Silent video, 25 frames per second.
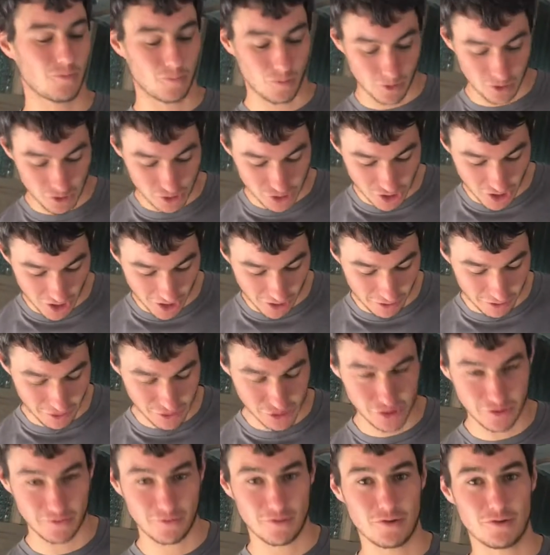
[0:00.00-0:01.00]
one
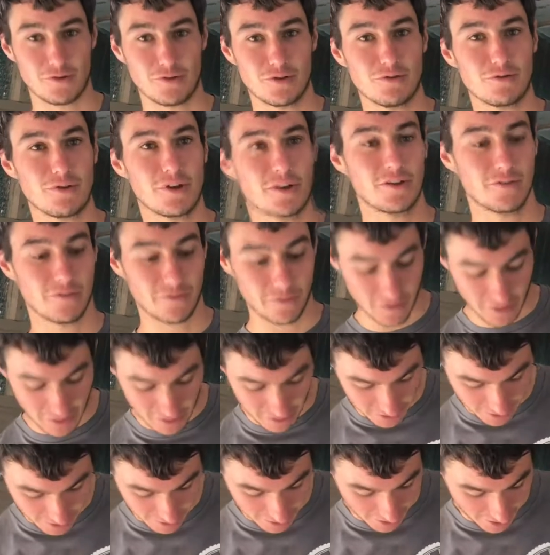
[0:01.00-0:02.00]
challenge if you do get a
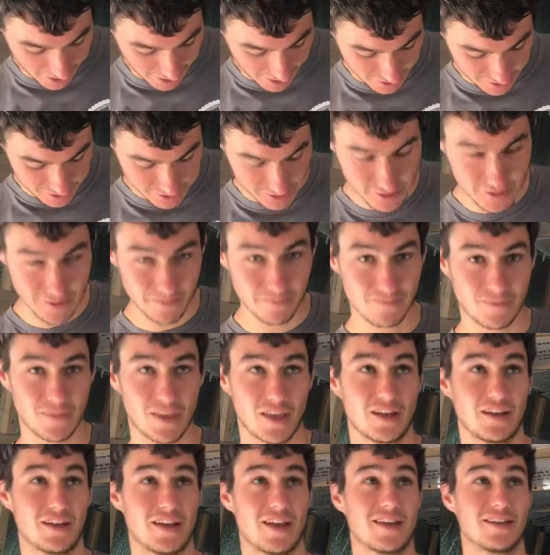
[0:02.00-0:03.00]
van that has
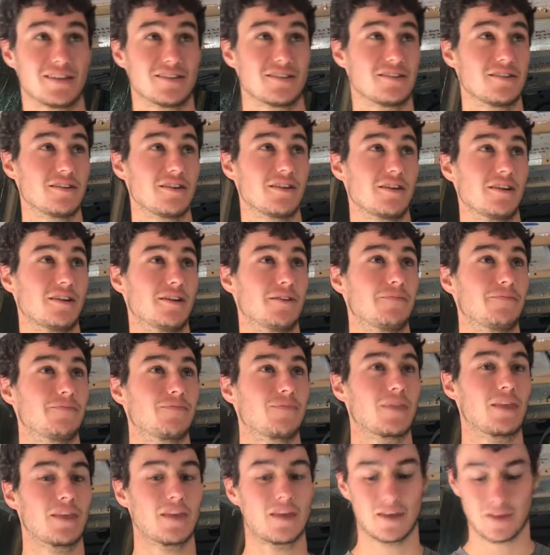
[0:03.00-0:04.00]
an AC in it.
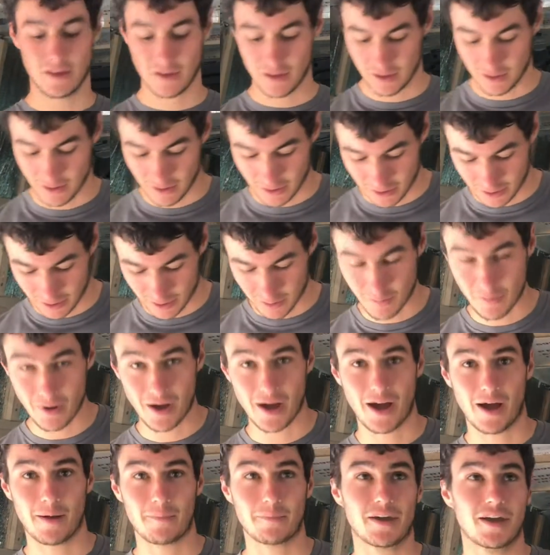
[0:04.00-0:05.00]

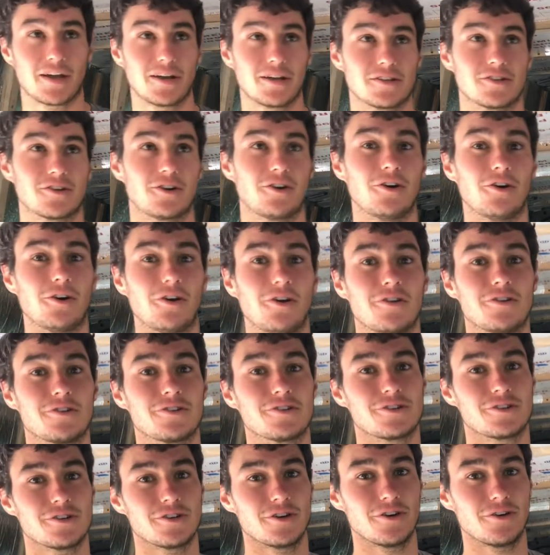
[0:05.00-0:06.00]
I'm kind of tall,
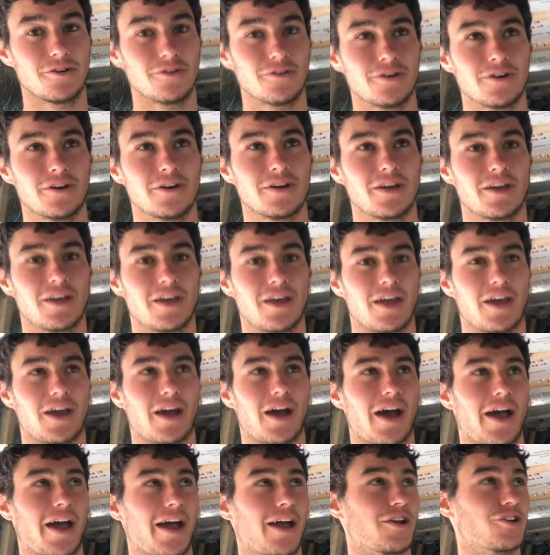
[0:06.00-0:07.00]
so
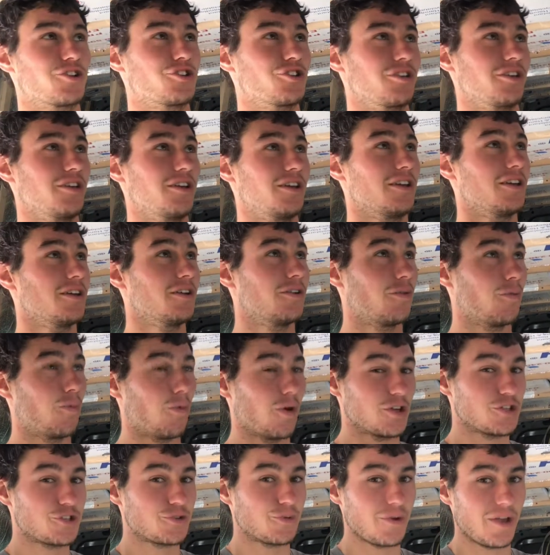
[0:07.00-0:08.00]
I actually,
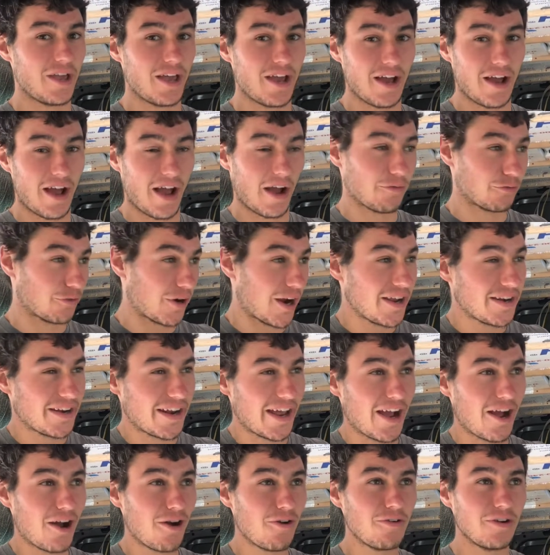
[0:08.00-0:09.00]
once we have, right
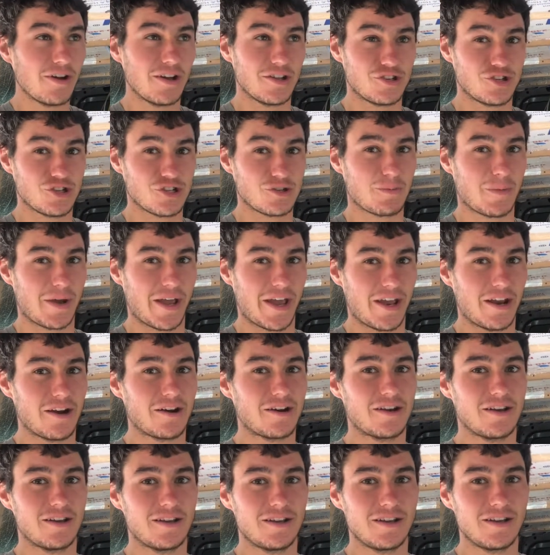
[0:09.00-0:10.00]
now it's just my
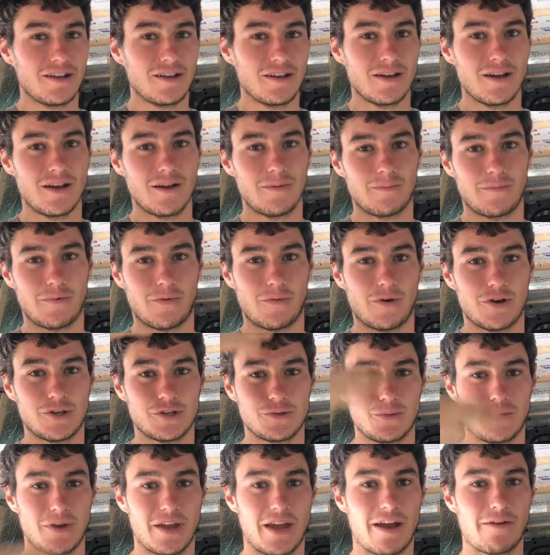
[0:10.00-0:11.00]
hair hitting, but
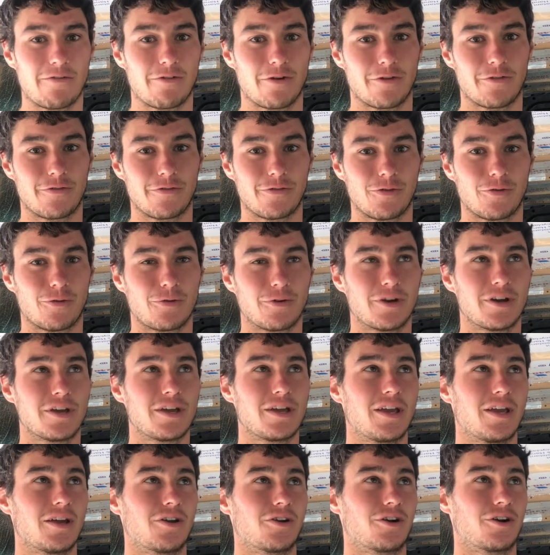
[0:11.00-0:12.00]
once we have our
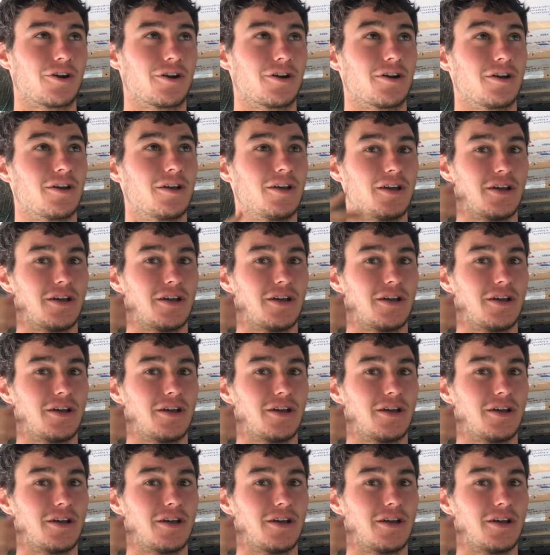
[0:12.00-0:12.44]
flooring and our